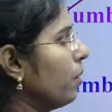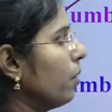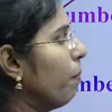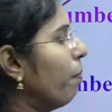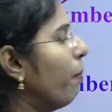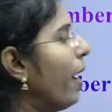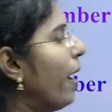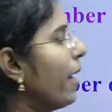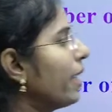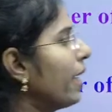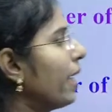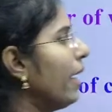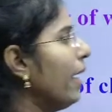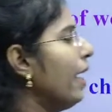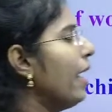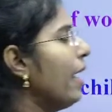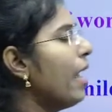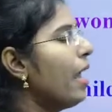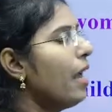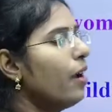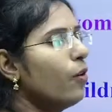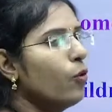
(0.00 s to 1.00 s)
by a
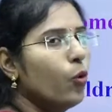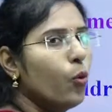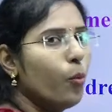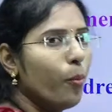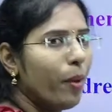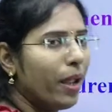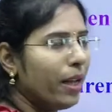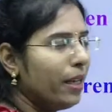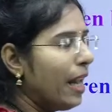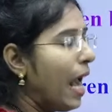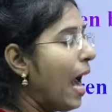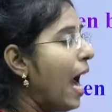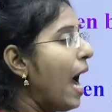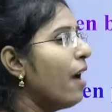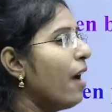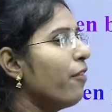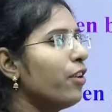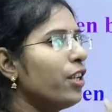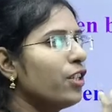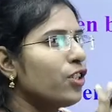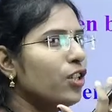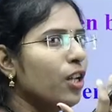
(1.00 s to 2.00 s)
woman,
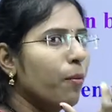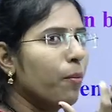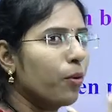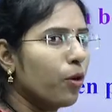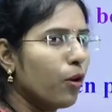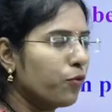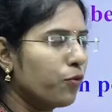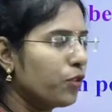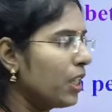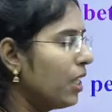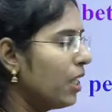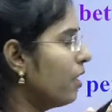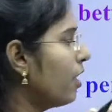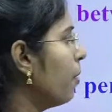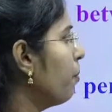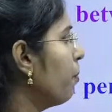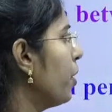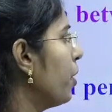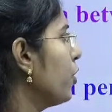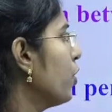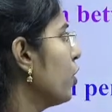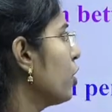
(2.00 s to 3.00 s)
average number of children
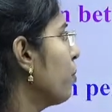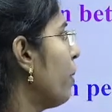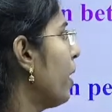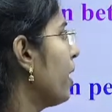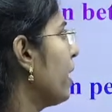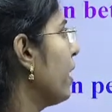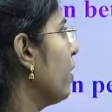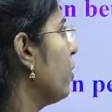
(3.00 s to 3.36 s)
produced by a